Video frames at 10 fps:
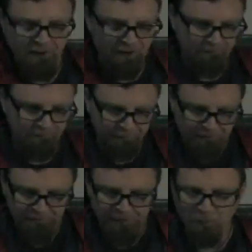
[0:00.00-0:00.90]
Um,
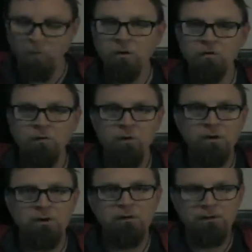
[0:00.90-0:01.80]
it works for
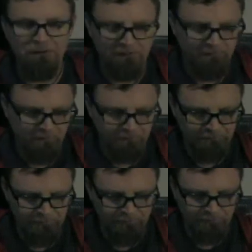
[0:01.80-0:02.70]
it. It works
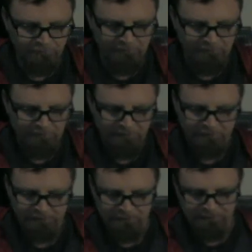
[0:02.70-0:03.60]
for the story.
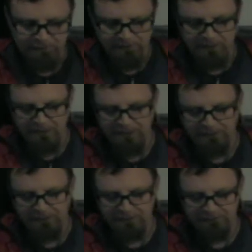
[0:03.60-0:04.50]

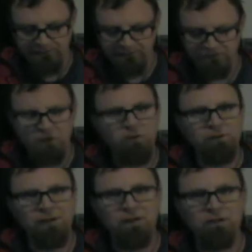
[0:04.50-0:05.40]
And there's
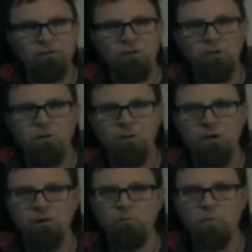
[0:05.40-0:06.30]
currently a Kickstarter going
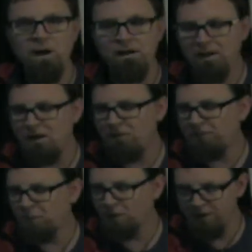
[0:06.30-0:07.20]
on right now for